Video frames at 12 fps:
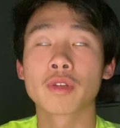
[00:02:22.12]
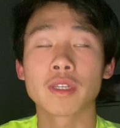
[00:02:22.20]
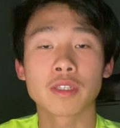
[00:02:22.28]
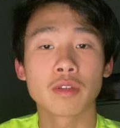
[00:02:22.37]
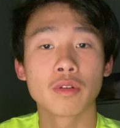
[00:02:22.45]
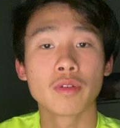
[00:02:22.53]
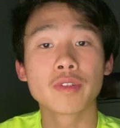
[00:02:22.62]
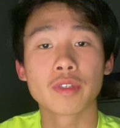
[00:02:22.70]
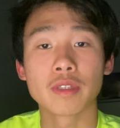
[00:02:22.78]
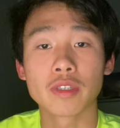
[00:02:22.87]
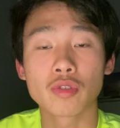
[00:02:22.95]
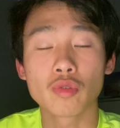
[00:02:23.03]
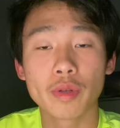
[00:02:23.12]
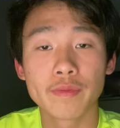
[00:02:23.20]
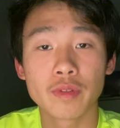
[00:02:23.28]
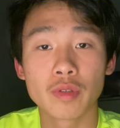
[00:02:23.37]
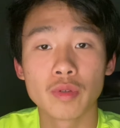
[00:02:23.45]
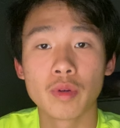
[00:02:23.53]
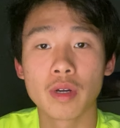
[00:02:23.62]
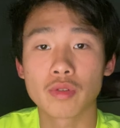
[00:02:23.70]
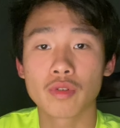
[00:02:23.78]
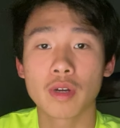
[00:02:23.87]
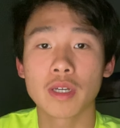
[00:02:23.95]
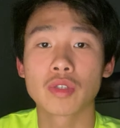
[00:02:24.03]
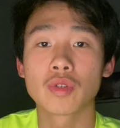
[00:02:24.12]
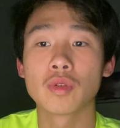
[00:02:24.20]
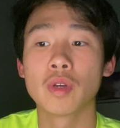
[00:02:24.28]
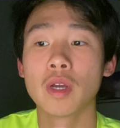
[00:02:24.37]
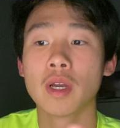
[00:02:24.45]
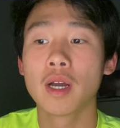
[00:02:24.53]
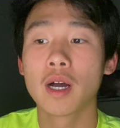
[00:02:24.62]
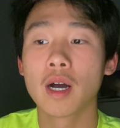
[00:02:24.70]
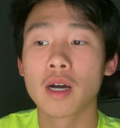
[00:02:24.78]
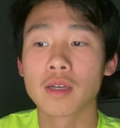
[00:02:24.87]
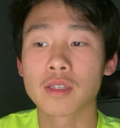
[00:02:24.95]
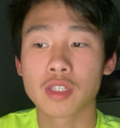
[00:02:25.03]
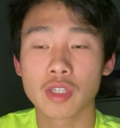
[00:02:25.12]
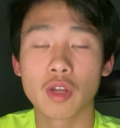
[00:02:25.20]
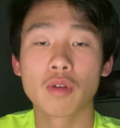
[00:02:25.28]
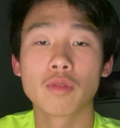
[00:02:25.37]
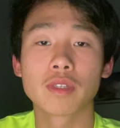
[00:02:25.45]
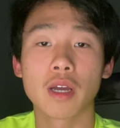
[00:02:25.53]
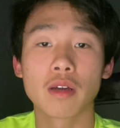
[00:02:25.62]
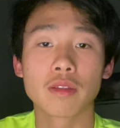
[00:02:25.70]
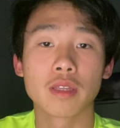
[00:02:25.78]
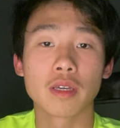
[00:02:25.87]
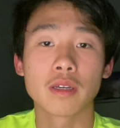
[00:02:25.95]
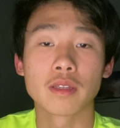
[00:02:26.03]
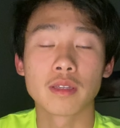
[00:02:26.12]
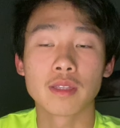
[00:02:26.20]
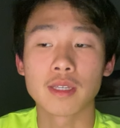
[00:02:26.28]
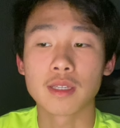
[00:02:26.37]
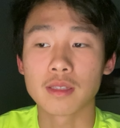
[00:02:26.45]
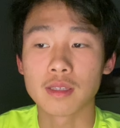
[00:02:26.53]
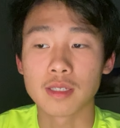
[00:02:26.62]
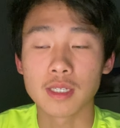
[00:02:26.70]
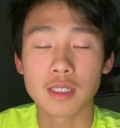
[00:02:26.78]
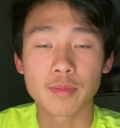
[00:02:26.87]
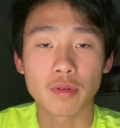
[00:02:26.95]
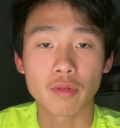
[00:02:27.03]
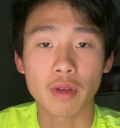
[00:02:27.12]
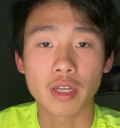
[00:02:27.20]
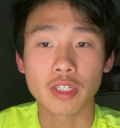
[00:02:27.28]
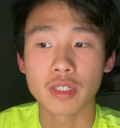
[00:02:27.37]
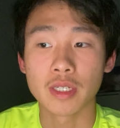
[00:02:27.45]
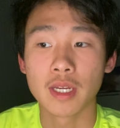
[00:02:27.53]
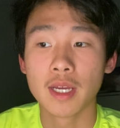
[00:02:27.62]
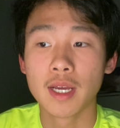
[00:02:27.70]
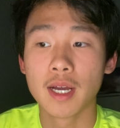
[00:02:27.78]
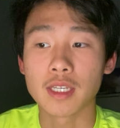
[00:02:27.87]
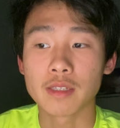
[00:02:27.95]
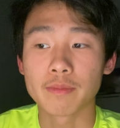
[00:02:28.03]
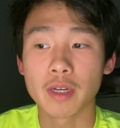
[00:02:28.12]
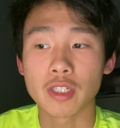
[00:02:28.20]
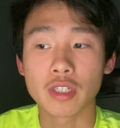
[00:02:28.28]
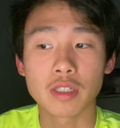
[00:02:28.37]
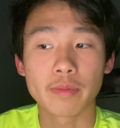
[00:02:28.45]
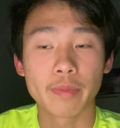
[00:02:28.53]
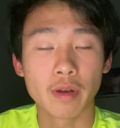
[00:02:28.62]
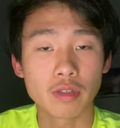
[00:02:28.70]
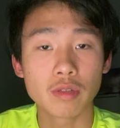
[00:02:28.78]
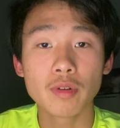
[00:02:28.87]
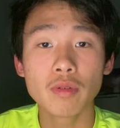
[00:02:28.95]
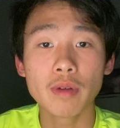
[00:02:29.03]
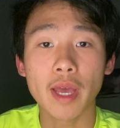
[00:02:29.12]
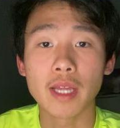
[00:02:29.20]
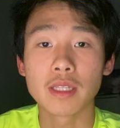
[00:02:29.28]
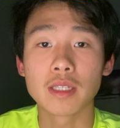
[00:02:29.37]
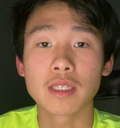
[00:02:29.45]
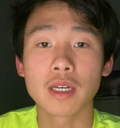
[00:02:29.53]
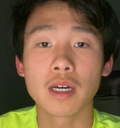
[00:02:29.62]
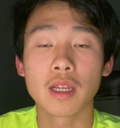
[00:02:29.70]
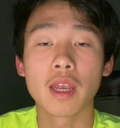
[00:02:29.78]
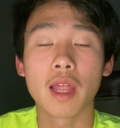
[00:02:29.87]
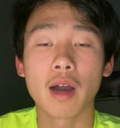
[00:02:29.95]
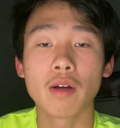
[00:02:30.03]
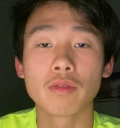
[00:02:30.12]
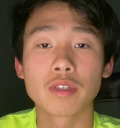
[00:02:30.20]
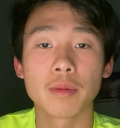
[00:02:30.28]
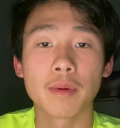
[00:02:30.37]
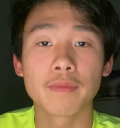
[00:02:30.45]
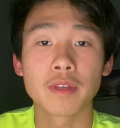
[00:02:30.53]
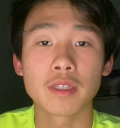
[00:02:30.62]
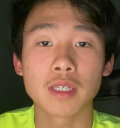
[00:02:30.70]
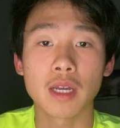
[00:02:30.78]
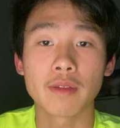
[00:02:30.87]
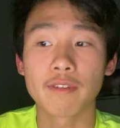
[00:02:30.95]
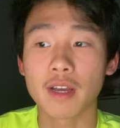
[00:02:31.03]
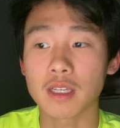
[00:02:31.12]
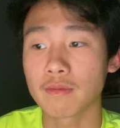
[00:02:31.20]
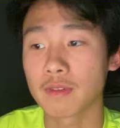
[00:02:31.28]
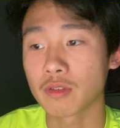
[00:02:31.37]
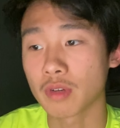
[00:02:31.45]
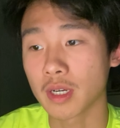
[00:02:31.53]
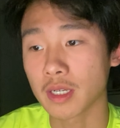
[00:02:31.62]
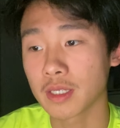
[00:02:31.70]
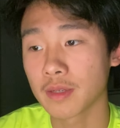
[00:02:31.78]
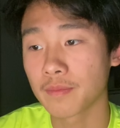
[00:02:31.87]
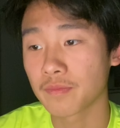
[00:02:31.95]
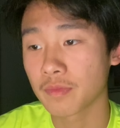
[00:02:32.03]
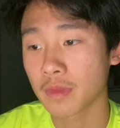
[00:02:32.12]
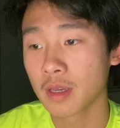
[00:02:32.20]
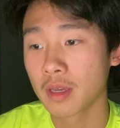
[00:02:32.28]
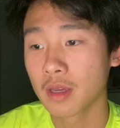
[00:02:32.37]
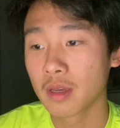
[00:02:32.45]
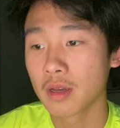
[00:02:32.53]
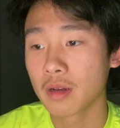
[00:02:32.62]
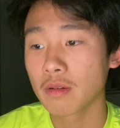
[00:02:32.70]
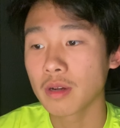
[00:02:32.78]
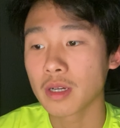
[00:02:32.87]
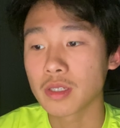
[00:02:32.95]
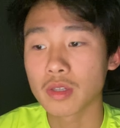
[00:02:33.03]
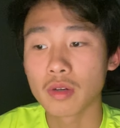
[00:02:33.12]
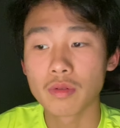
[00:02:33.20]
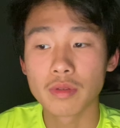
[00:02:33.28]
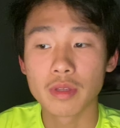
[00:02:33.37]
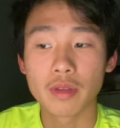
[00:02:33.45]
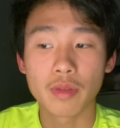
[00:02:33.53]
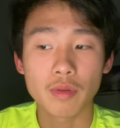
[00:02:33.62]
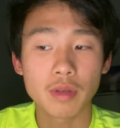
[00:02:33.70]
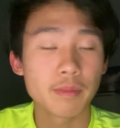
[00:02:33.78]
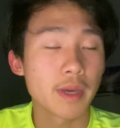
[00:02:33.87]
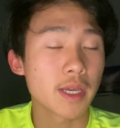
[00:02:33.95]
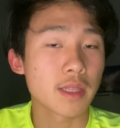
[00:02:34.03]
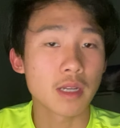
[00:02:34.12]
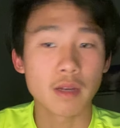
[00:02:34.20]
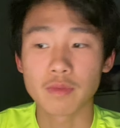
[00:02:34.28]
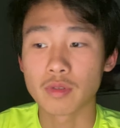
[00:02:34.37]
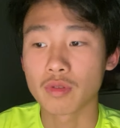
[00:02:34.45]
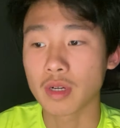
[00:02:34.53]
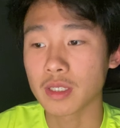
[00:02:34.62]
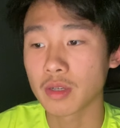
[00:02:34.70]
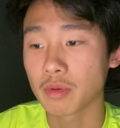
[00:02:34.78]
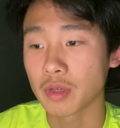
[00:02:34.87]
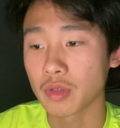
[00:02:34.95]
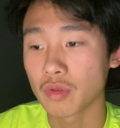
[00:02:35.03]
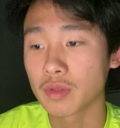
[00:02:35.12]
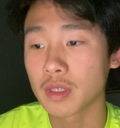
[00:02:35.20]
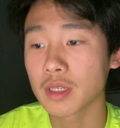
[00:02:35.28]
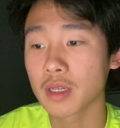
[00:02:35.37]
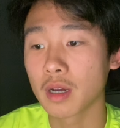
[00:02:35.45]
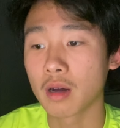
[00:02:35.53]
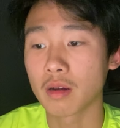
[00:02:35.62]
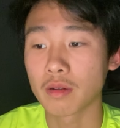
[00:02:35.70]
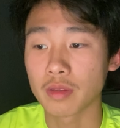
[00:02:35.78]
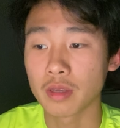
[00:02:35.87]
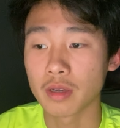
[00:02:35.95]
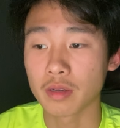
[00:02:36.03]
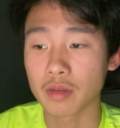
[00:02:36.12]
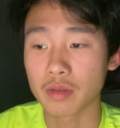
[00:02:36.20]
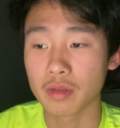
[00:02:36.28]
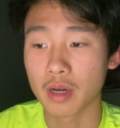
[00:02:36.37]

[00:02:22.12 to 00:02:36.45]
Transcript: solution, sort of to try to slow down the disease progression as much as possible and allow some of the side effects of the drugs. Alright, so the three main types of drugs that we're using are the